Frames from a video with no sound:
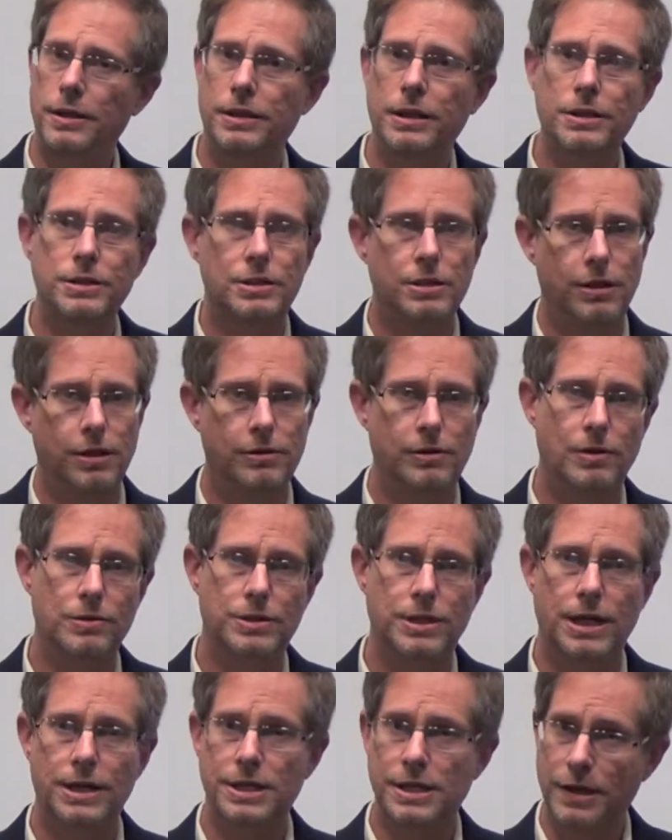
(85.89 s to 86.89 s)
things along
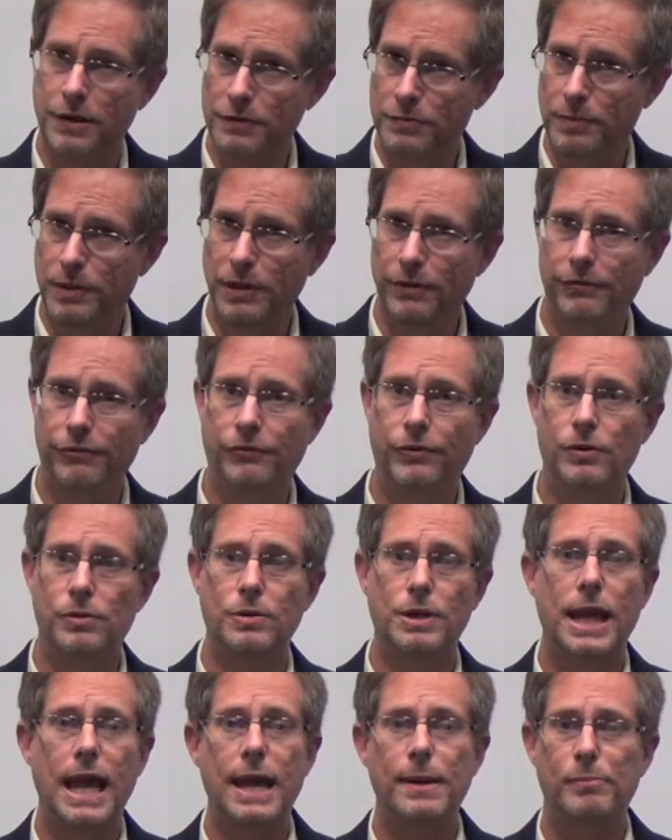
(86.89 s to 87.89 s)
those lines that gives me the
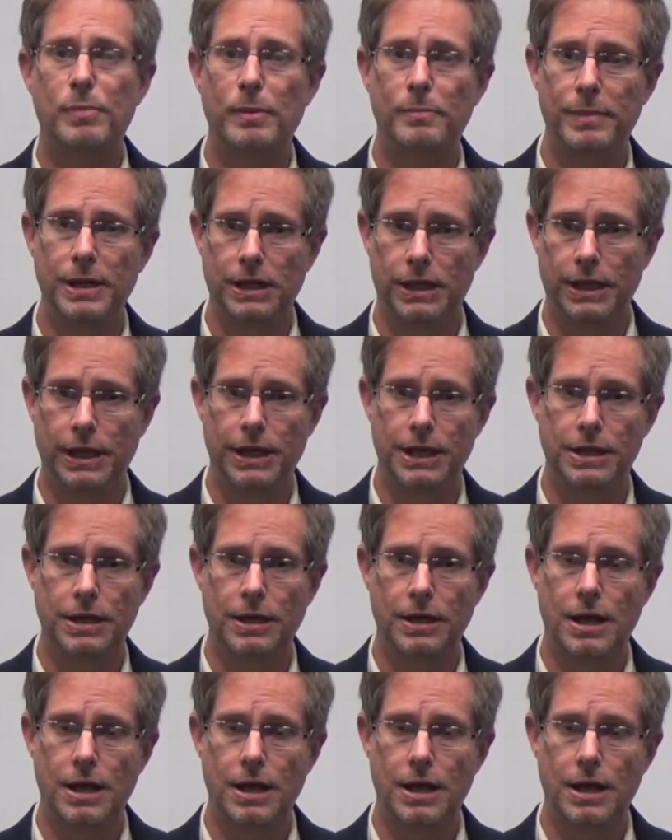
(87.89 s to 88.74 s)
full capability.